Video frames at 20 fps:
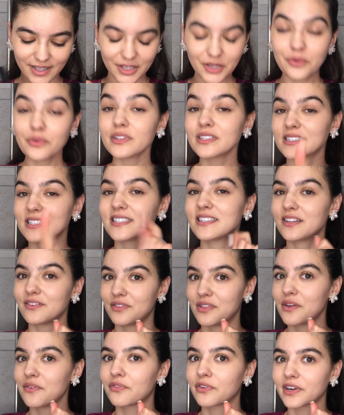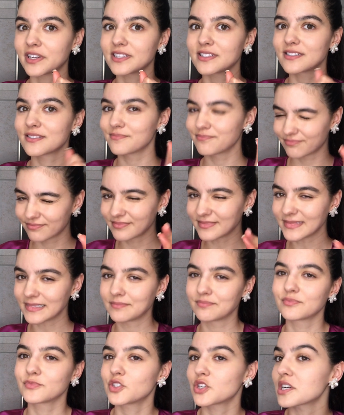You will see the difference,
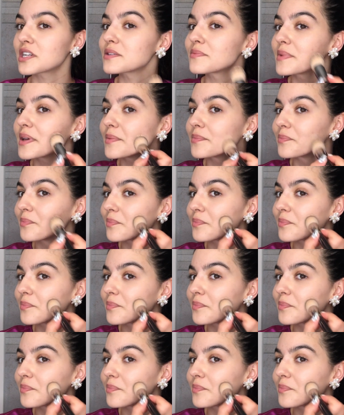trust me.